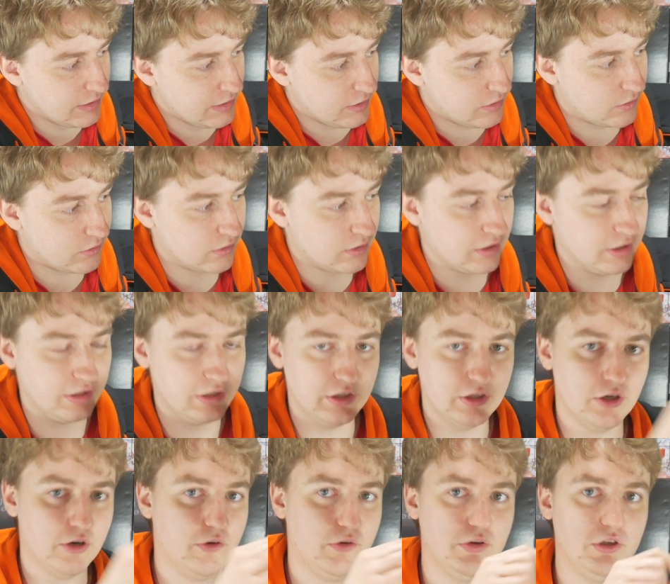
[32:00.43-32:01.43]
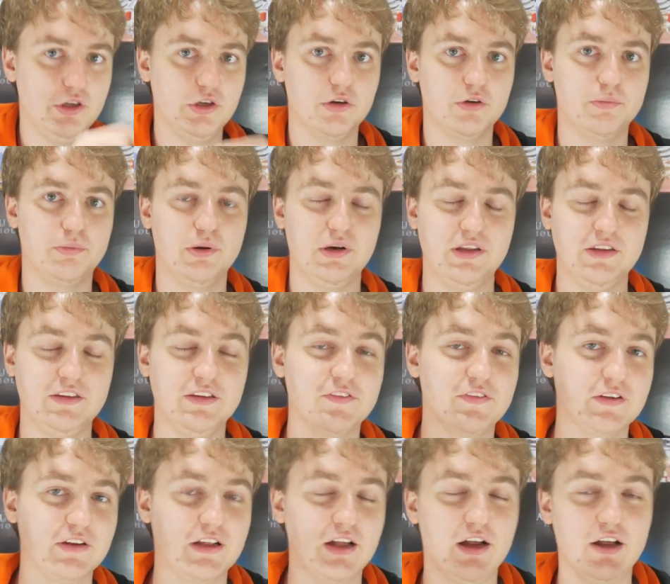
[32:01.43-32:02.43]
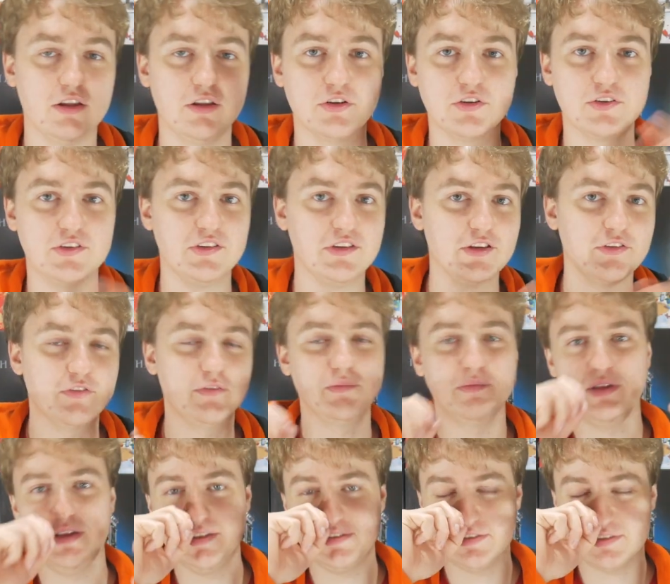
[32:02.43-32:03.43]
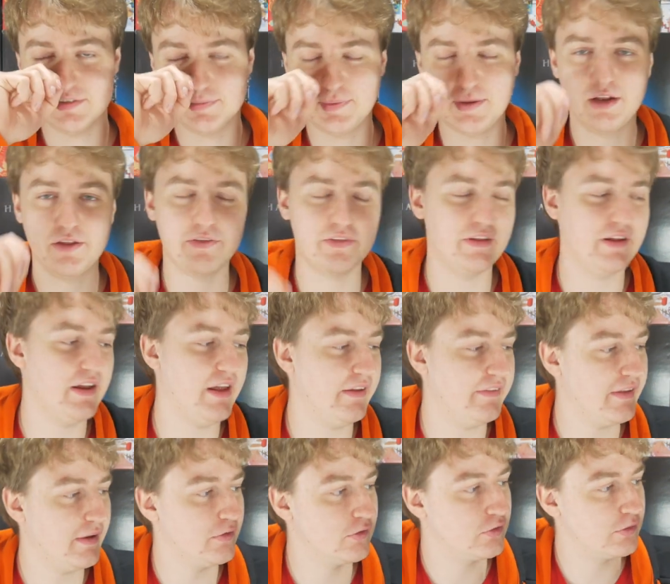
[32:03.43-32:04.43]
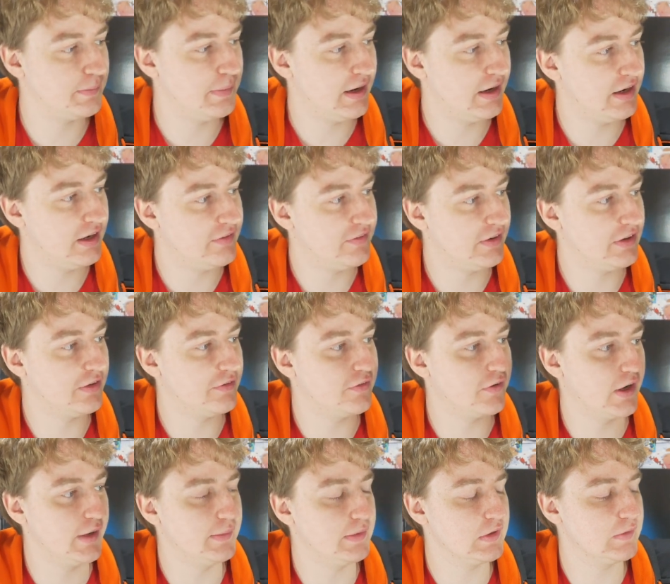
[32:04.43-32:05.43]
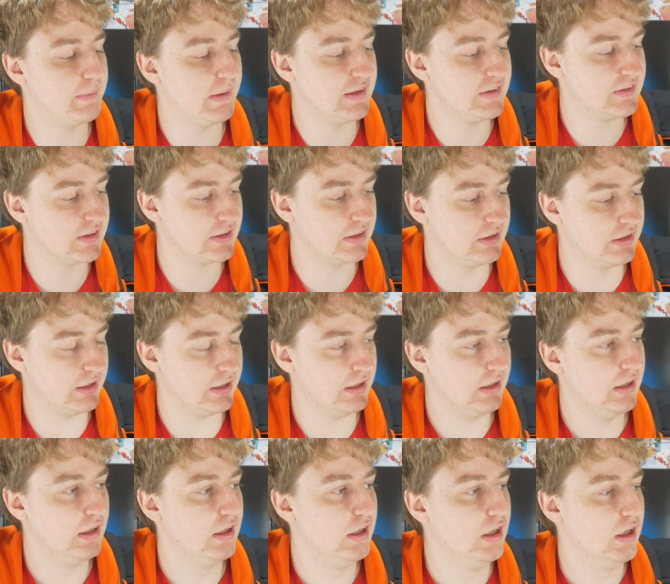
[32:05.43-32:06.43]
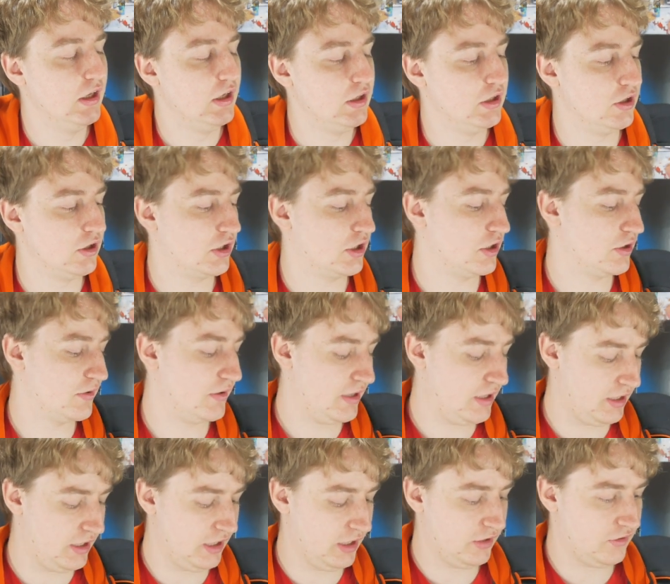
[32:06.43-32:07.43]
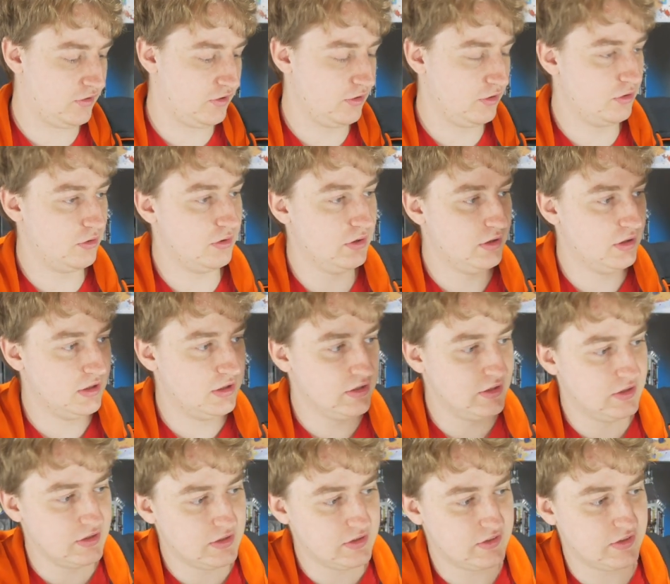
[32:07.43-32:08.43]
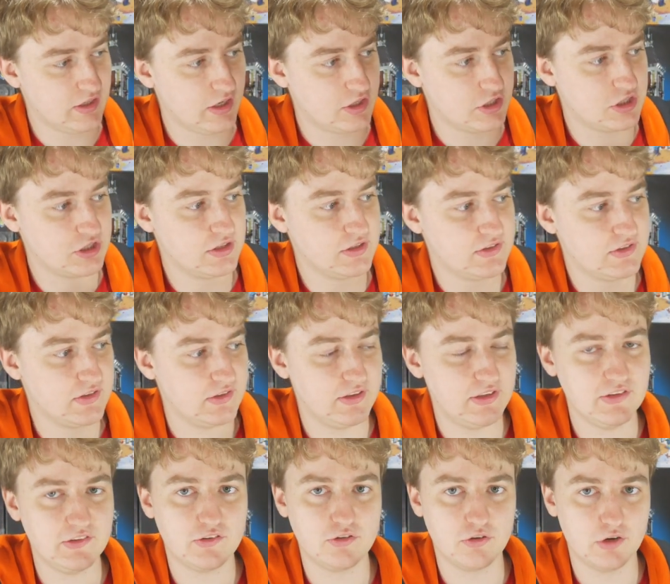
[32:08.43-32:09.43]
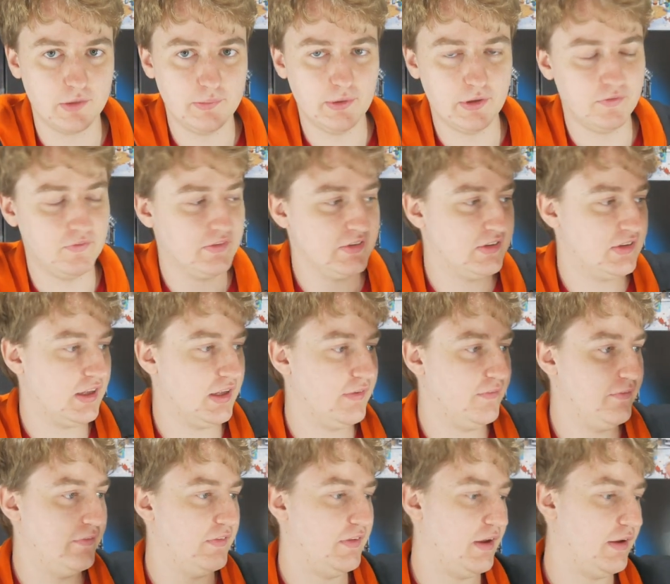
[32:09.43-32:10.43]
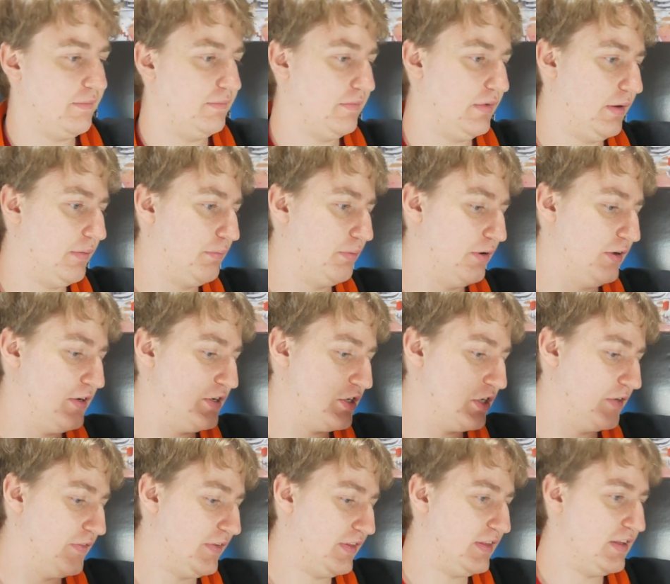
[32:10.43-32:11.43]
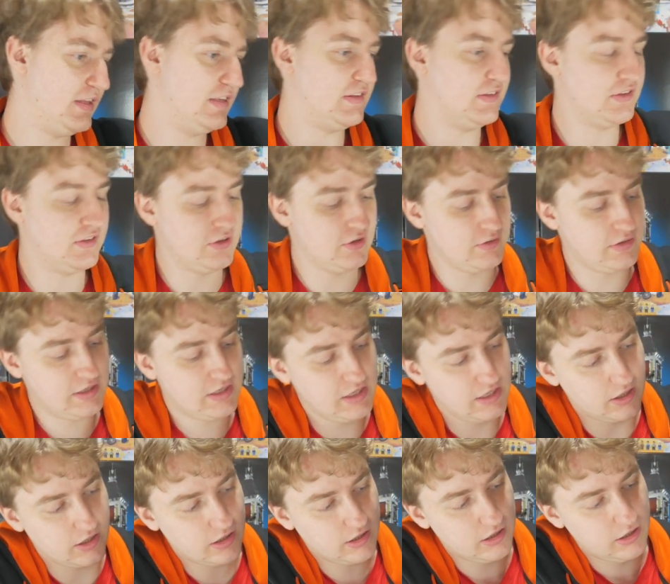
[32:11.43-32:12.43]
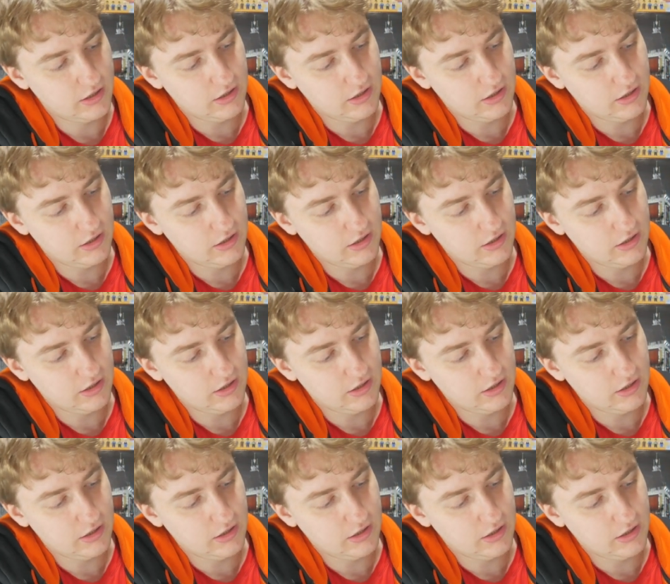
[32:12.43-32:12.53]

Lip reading: or, you know, you're putting different colors in different places. But other than that, that was repetitive. And the frame is basically, you're creating 2 sections. These 2 are built the same. I'm pretty sure, but these 2 here,